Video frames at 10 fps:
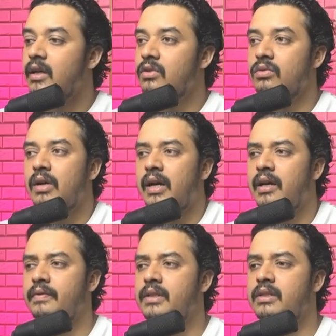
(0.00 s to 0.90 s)
So I
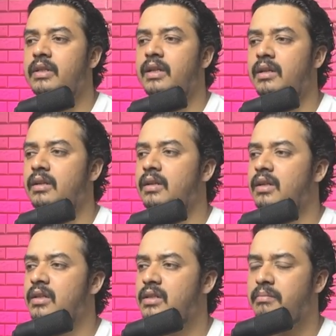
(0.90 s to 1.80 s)
have just written
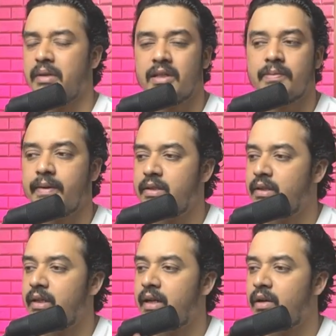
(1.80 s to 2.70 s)
a simple expression
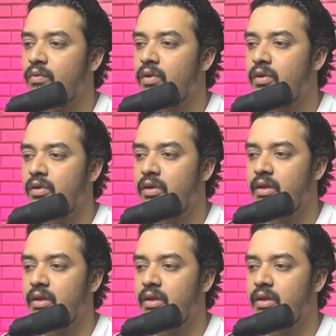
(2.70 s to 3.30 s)
that I want